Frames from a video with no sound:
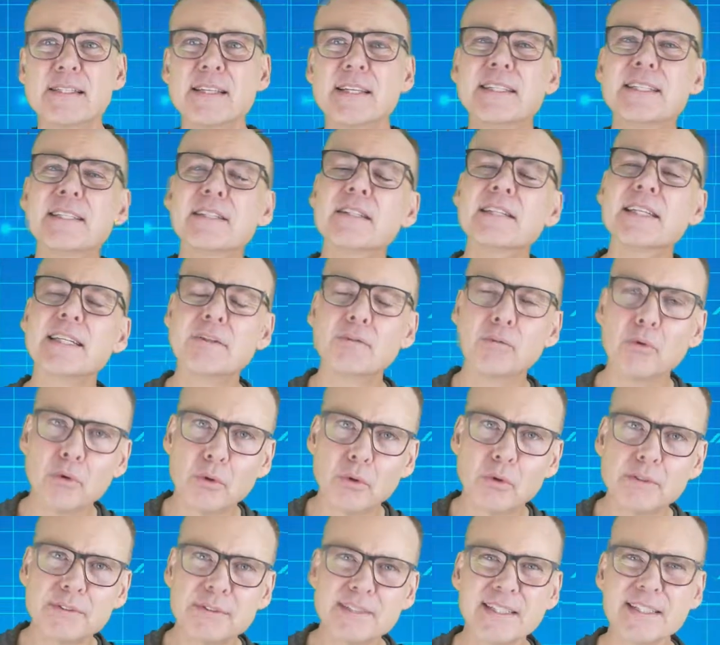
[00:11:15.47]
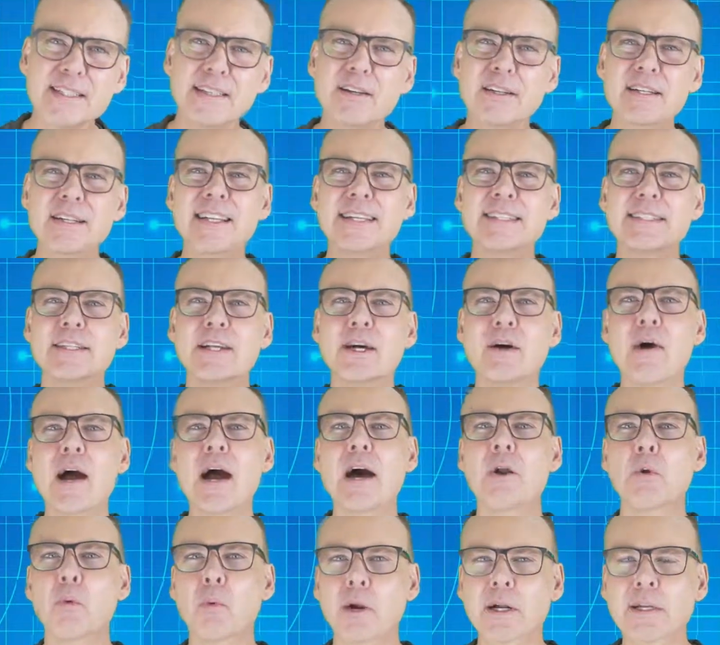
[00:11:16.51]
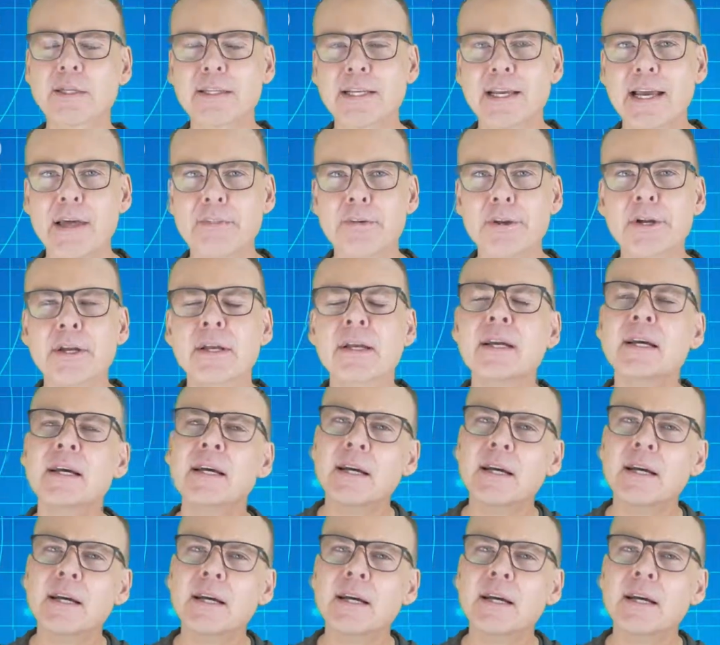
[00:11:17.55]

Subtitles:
They still need rules. They need to know how to work together.